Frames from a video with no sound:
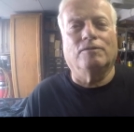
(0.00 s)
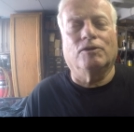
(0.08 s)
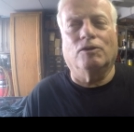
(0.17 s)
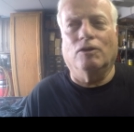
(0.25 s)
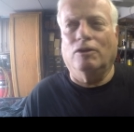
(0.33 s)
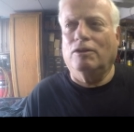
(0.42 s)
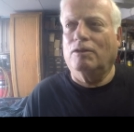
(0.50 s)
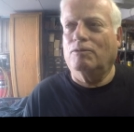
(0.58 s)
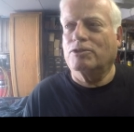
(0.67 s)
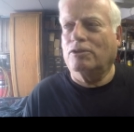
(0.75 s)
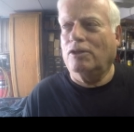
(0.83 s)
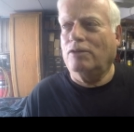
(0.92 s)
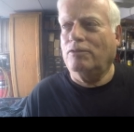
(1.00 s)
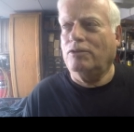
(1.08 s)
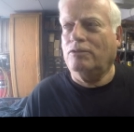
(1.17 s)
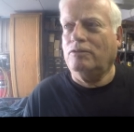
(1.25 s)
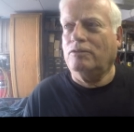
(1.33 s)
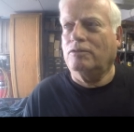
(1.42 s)
or it was
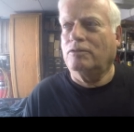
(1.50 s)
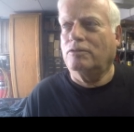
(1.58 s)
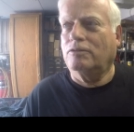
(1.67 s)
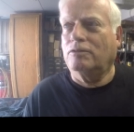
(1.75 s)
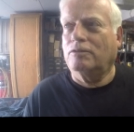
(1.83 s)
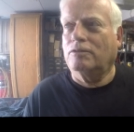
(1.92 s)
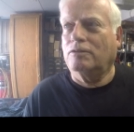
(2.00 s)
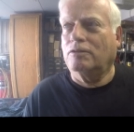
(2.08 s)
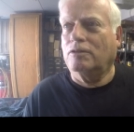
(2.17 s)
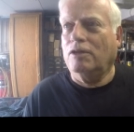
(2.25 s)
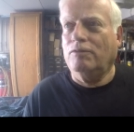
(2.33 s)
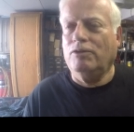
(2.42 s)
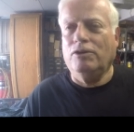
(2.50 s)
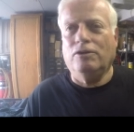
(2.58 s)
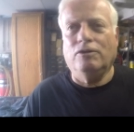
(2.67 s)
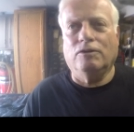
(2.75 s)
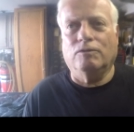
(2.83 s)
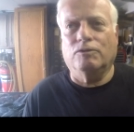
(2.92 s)

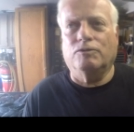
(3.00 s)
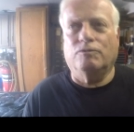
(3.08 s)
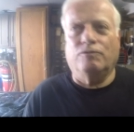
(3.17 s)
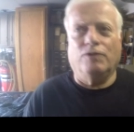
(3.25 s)
1100, it was,